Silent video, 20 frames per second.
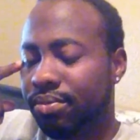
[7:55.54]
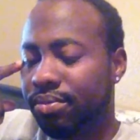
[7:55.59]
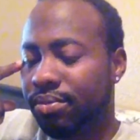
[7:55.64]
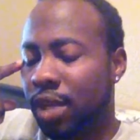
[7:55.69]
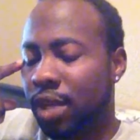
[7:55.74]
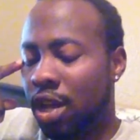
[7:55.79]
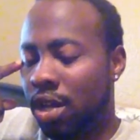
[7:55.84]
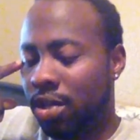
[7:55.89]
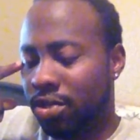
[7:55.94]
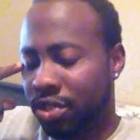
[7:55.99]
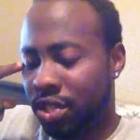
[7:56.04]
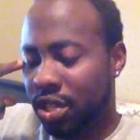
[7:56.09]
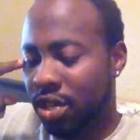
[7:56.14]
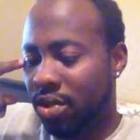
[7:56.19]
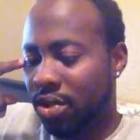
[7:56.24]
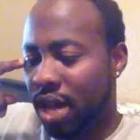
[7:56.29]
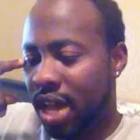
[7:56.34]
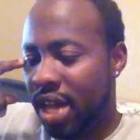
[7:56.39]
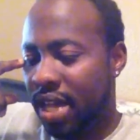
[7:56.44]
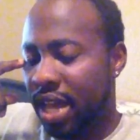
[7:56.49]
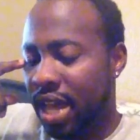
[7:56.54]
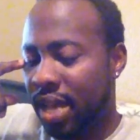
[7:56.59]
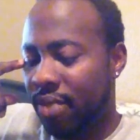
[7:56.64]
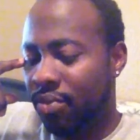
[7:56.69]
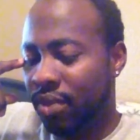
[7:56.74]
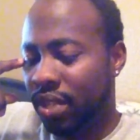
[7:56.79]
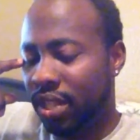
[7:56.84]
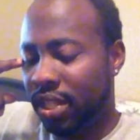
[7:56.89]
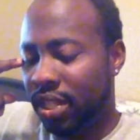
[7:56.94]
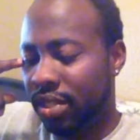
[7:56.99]
Also, I
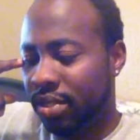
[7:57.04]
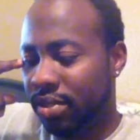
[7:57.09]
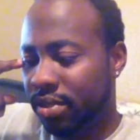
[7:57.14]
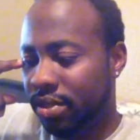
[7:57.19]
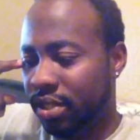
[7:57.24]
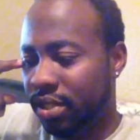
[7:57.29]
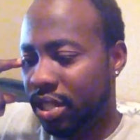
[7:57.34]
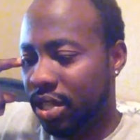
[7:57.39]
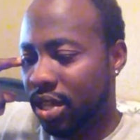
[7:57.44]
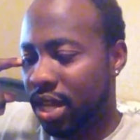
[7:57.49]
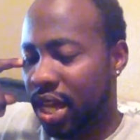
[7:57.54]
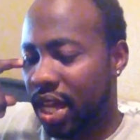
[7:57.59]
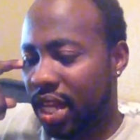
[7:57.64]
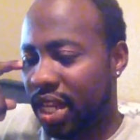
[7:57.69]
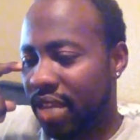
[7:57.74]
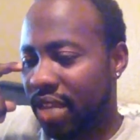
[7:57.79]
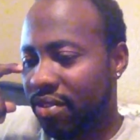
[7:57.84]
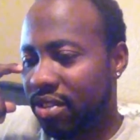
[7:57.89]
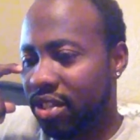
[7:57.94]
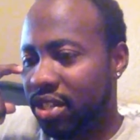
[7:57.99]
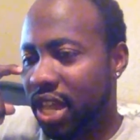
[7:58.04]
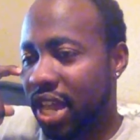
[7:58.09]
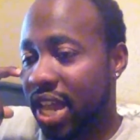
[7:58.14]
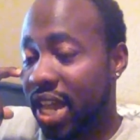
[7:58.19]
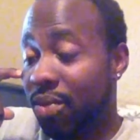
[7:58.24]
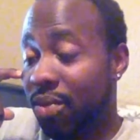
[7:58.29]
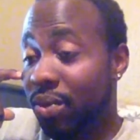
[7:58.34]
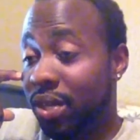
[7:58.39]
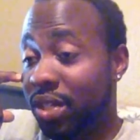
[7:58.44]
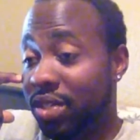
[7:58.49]
really, I gotta give it to
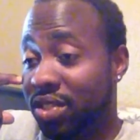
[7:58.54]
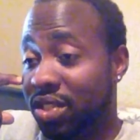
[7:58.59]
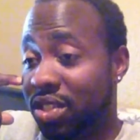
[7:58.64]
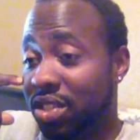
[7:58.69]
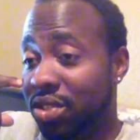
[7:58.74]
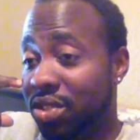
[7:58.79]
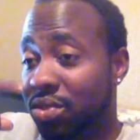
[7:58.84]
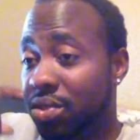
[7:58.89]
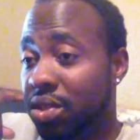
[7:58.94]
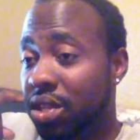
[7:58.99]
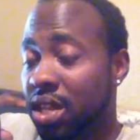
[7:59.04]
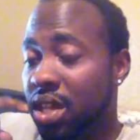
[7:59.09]
Diane Weiss too.